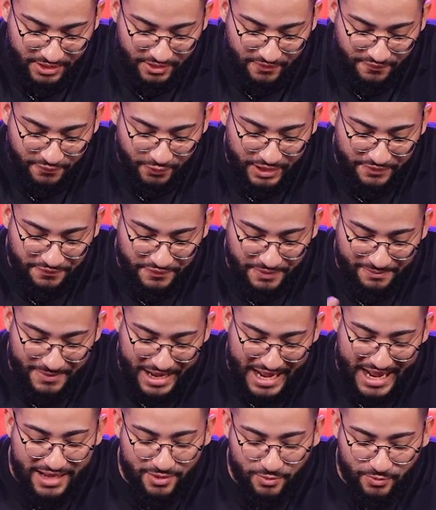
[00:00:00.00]
For if a
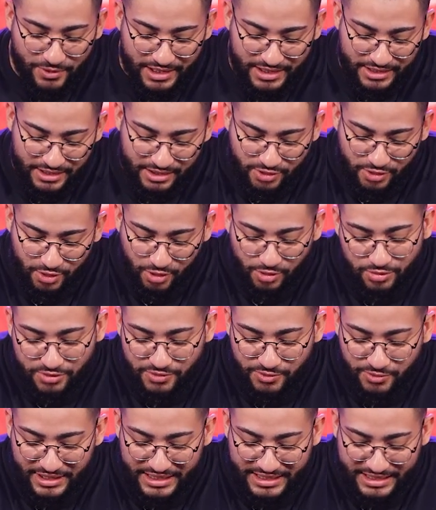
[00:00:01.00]
man wearing a gold
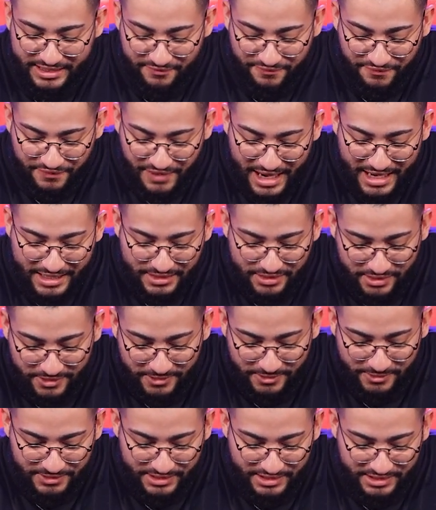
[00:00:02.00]
ring and fine
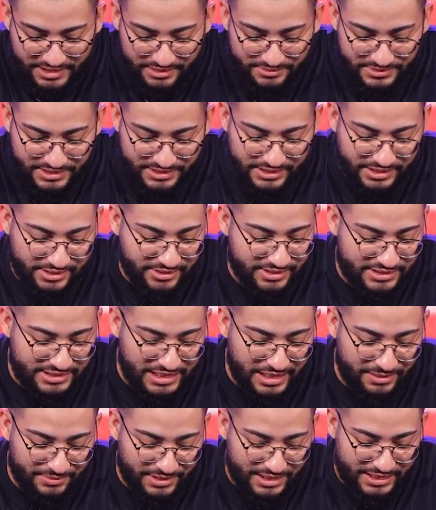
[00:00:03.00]
clothing comes into your
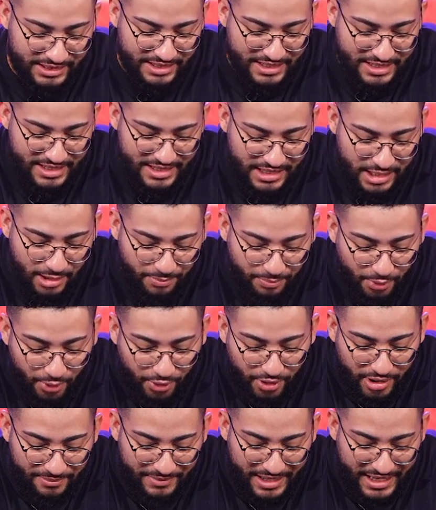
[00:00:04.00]
assembly, and a
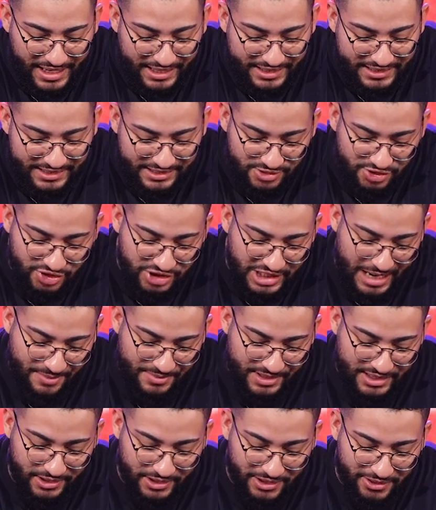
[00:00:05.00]
poor man in
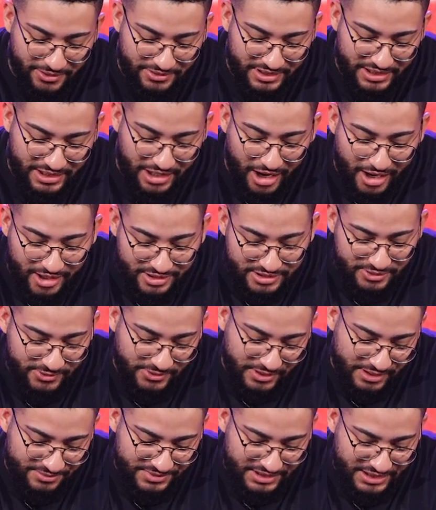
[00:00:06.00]
shabby clothing also
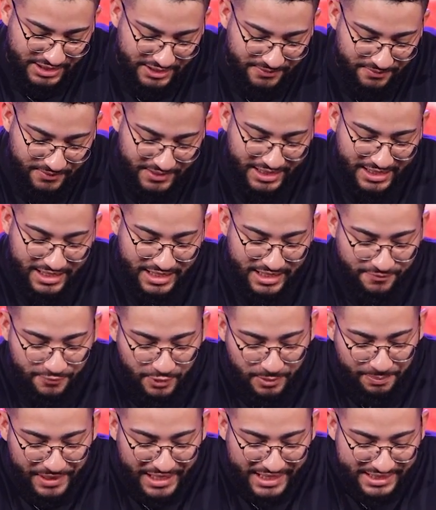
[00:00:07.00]
comes in, if
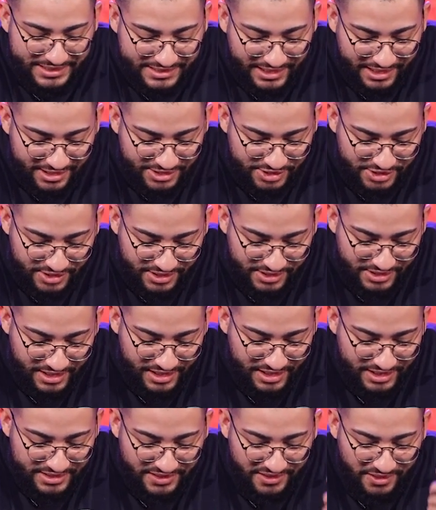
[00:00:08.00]
you pay attention
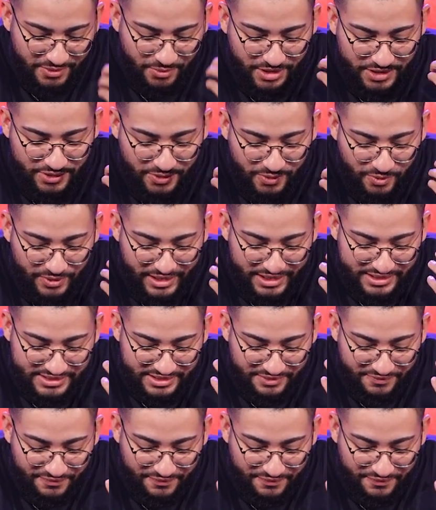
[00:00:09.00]
to the one who wears the